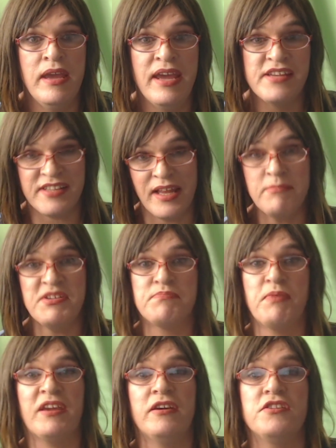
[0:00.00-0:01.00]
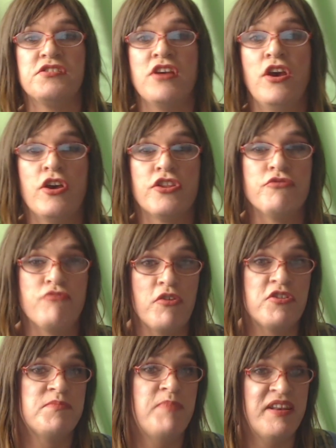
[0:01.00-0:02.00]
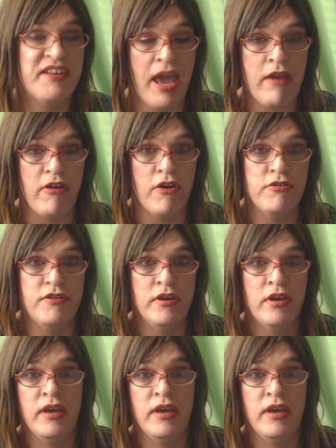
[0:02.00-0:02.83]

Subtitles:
His claim is because the road has been narrowed,